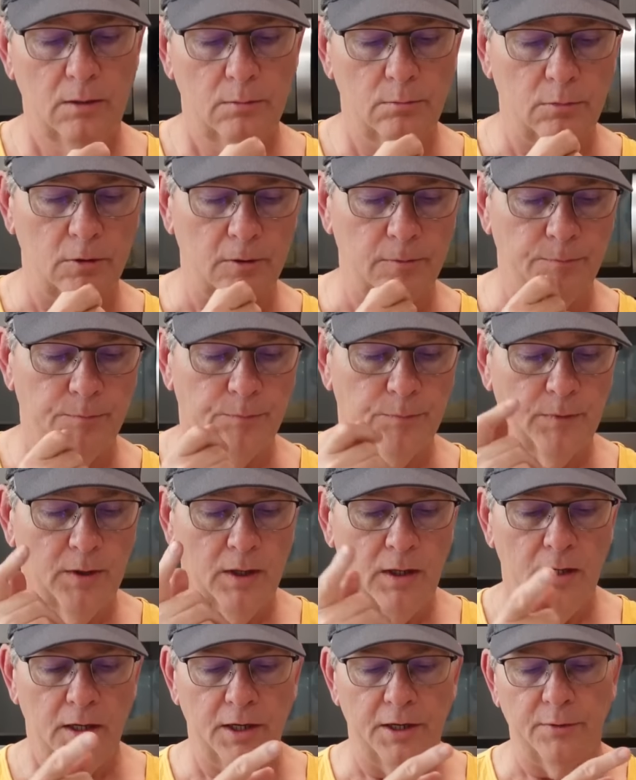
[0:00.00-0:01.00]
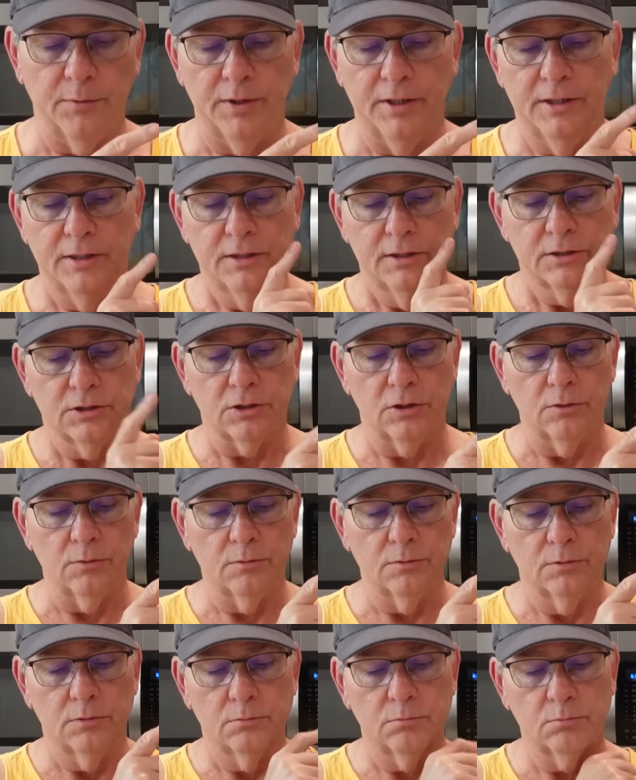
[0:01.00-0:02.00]
but anyway,
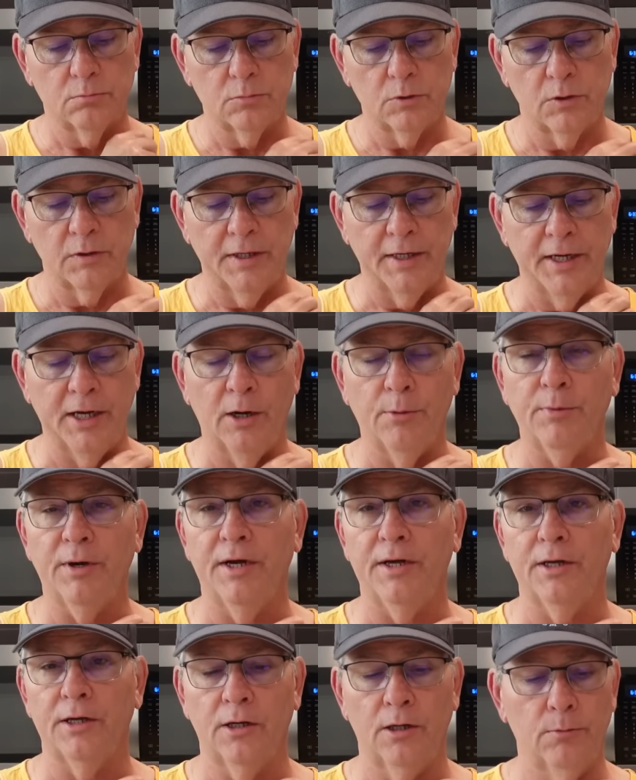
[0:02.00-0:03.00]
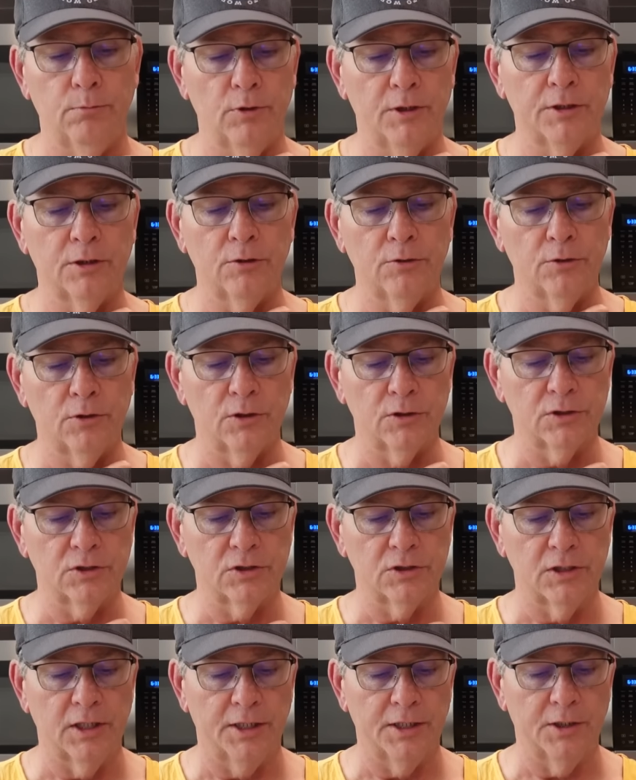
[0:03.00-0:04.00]
so right now my blood glucose is
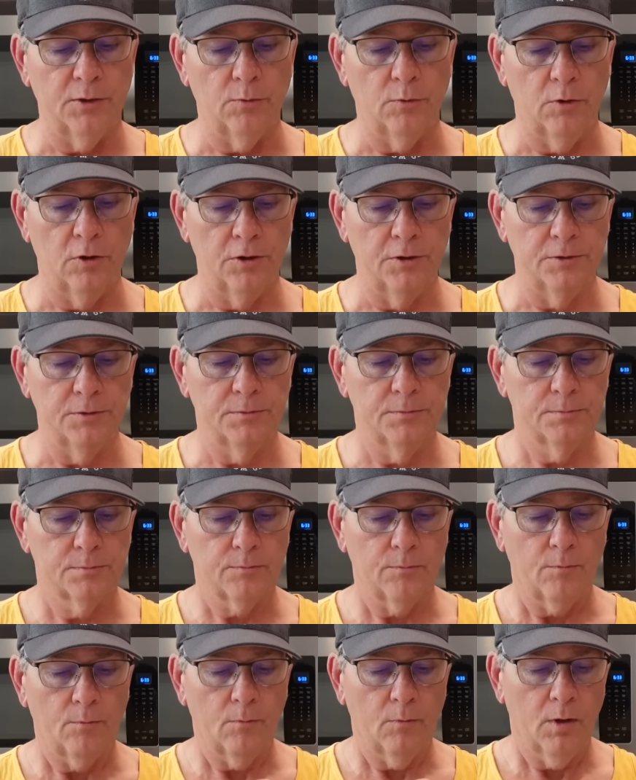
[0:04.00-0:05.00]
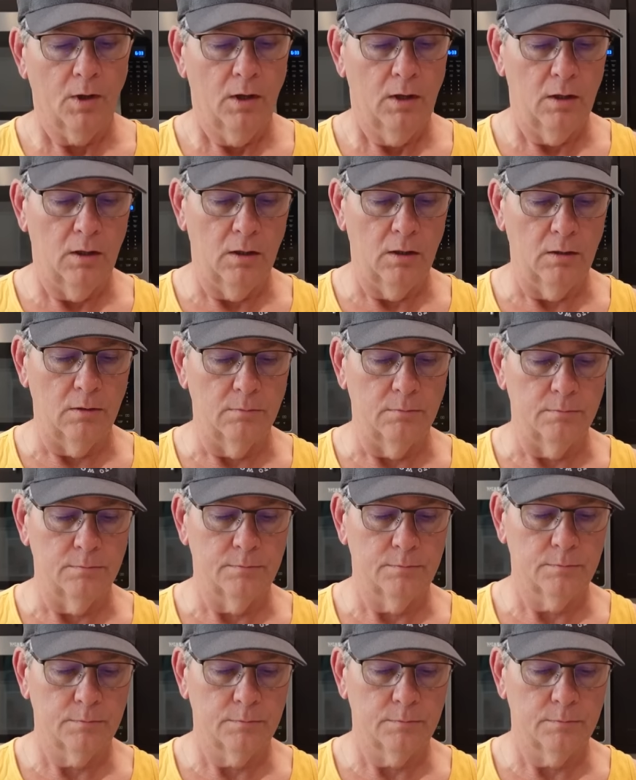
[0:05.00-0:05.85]
91. When